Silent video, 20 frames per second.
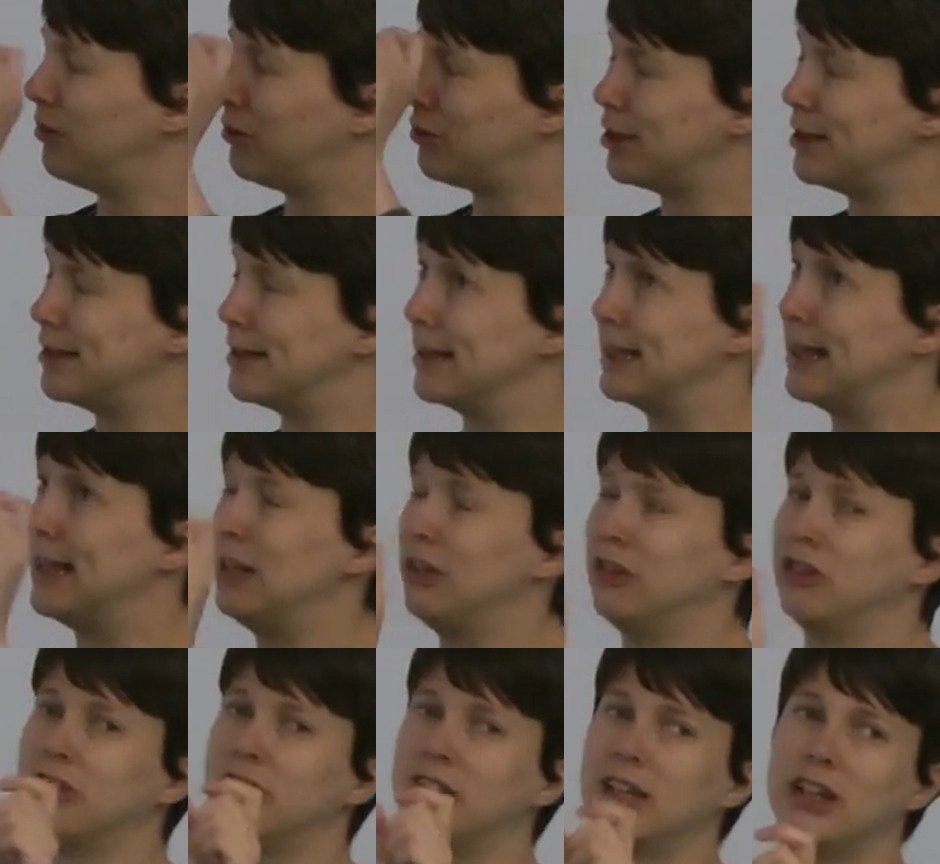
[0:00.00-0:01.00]
treating each
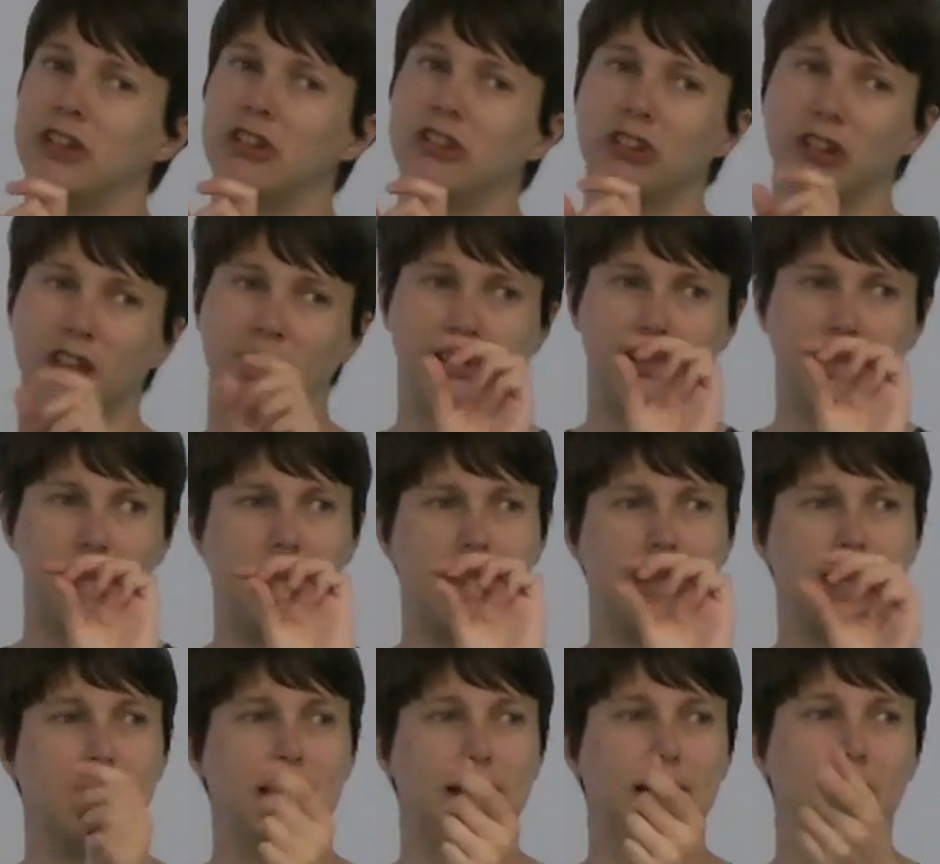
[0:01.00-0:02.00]
stitch as a,
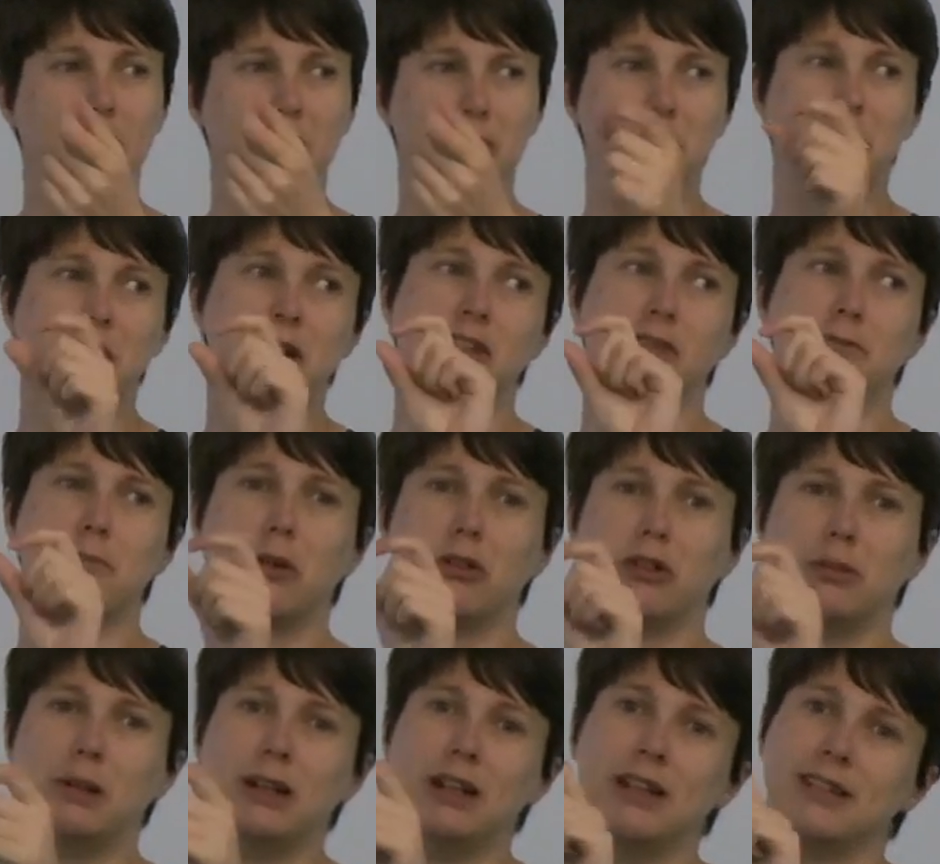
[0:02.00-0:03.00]
like a little unit of
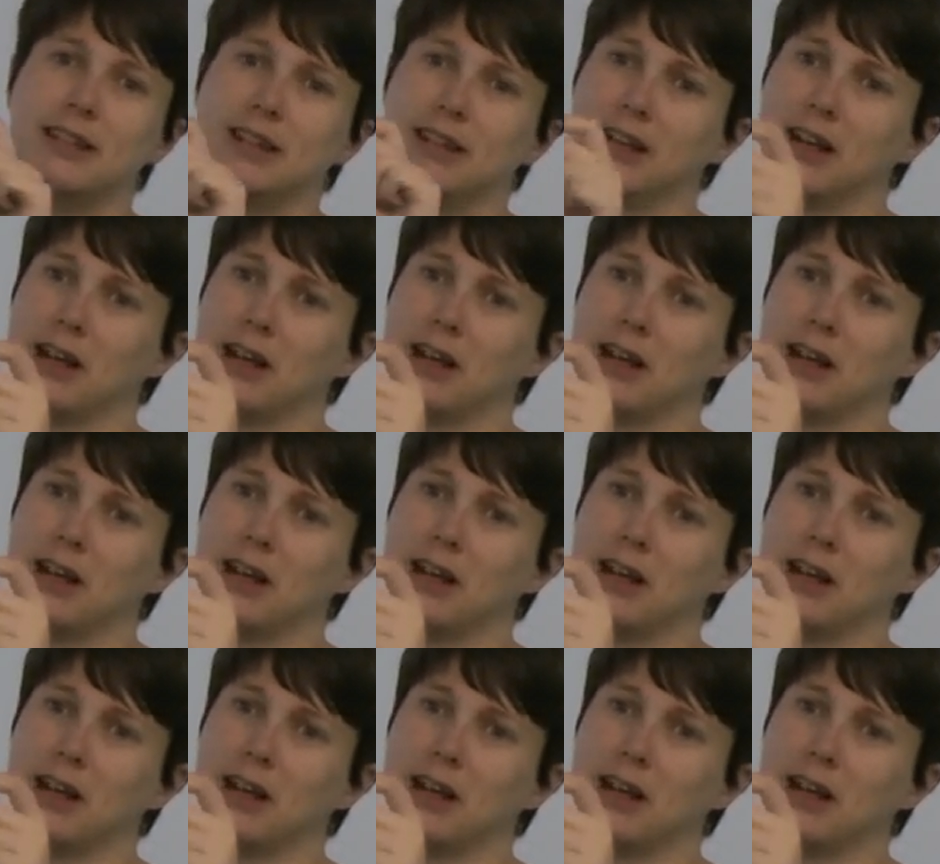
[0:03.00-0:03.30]
possibilities